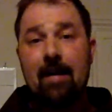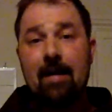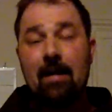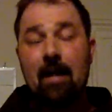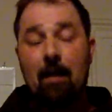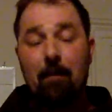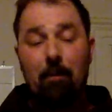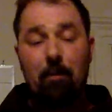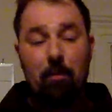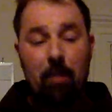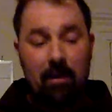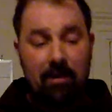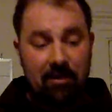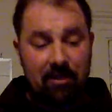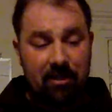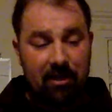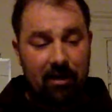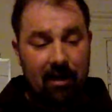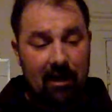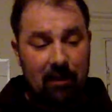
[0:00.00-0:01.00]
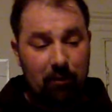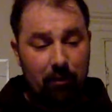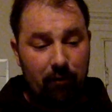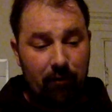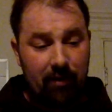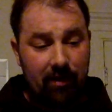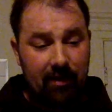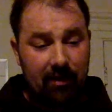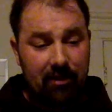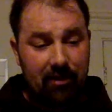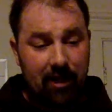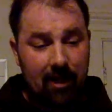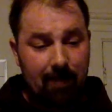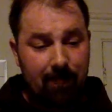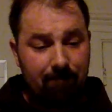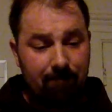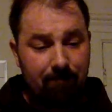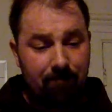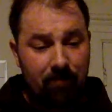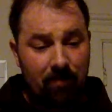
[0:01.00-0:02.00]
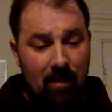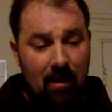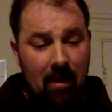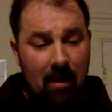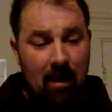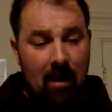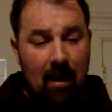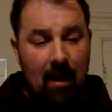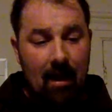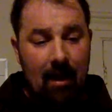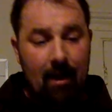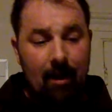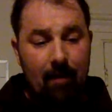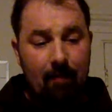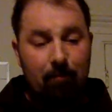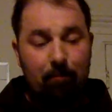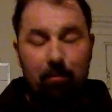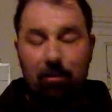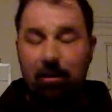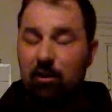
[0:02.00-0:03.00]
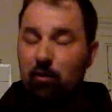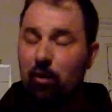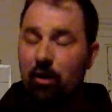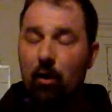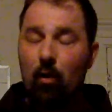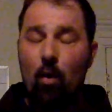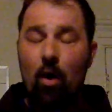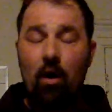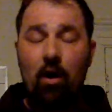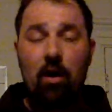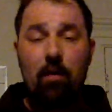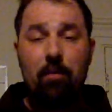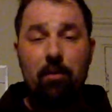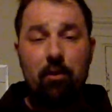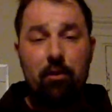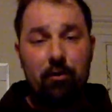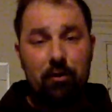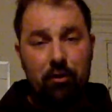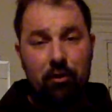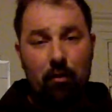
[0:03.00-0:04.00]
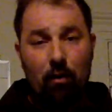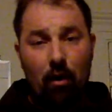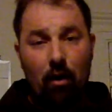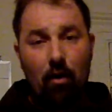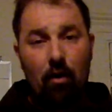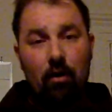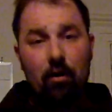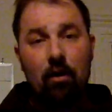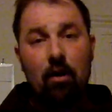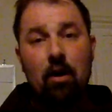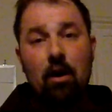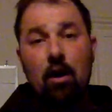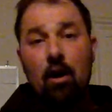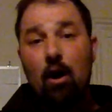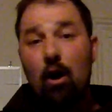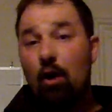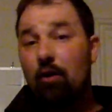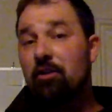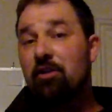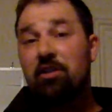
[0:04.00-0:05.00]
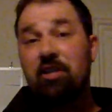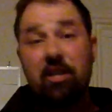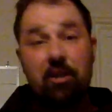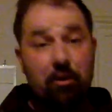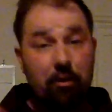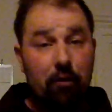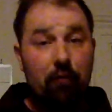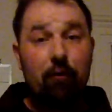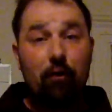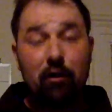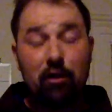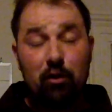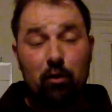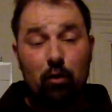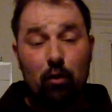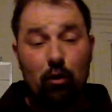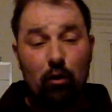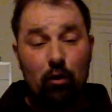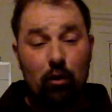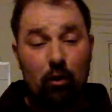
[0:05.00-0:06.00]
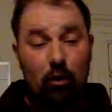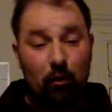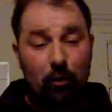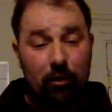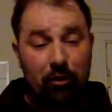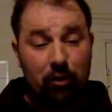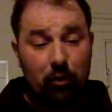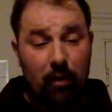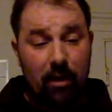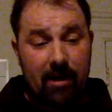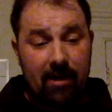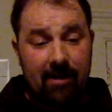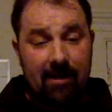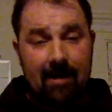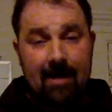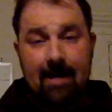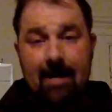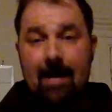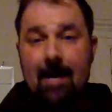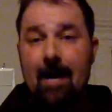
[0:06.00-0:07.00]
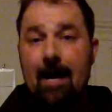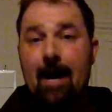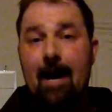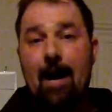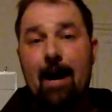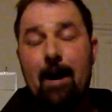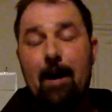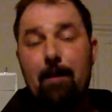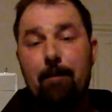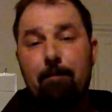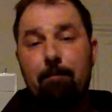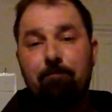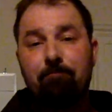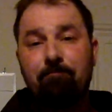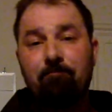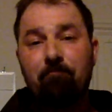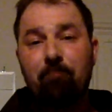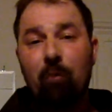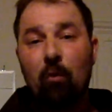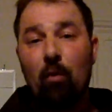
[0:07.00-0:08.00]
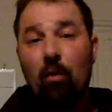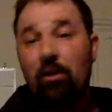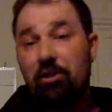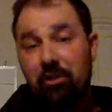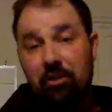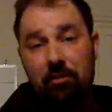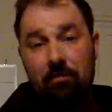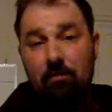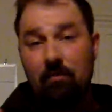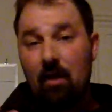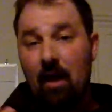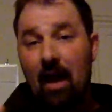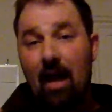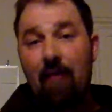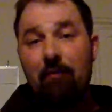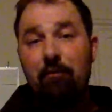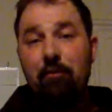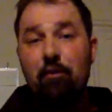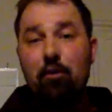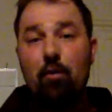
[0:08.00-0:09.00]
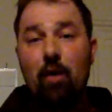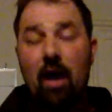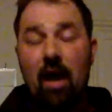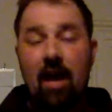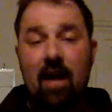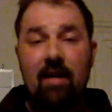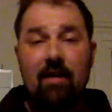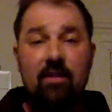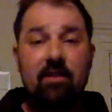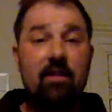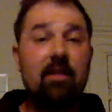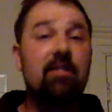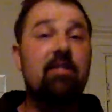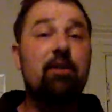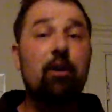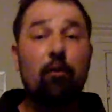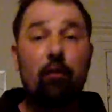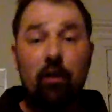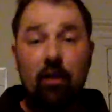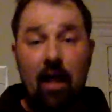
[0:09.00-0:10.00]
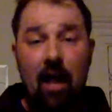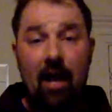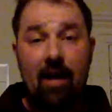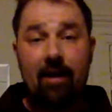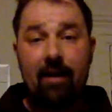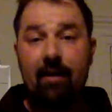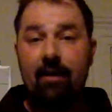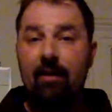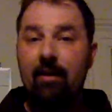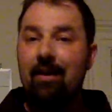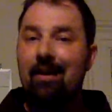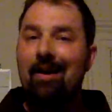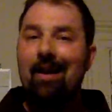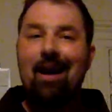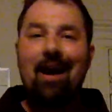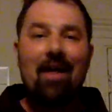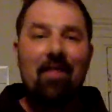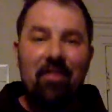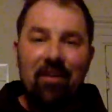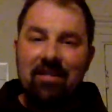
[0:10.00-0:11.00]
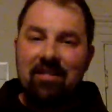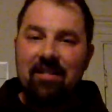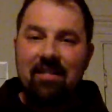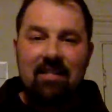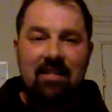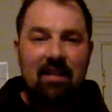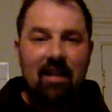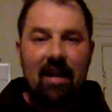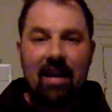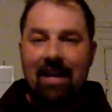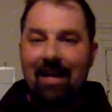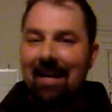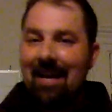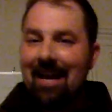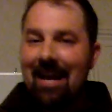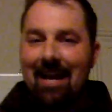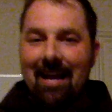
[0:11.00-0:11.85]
couple months here as we finish up. But just want to welcome you to our senior virtual retreat, which I view as a silver lining. And this is like